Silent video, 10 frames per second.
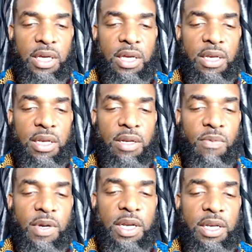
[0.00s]
it
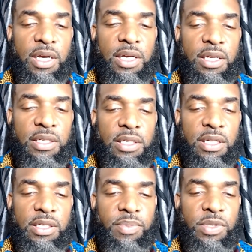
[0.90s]
what it does
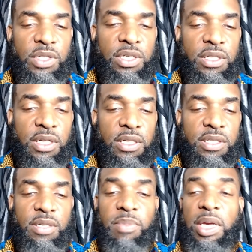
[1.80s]
is it positions
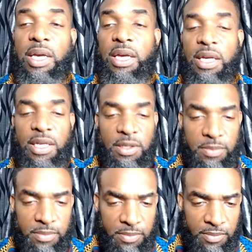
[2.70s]
us to be
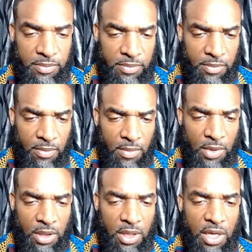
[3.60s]
in,
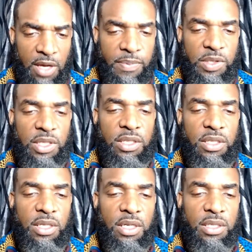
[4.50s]
it
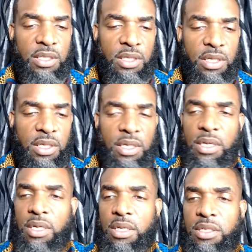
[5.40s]
positions us
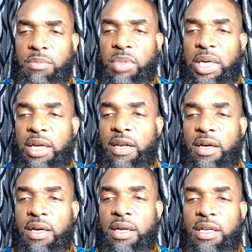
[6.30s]
to be in
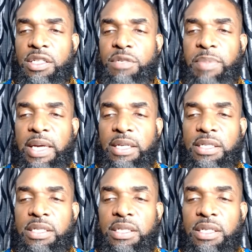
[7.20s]
a
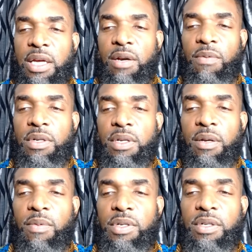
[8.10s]
space. I don't want
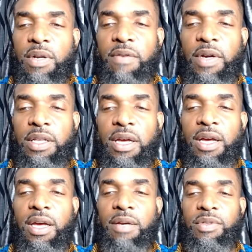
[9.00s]
to show that right now.
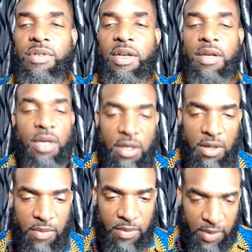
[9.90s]
I was trying to,
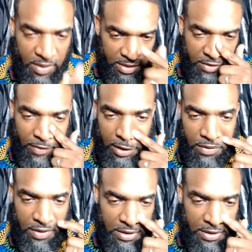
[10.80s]
no, wait, let's see if I can do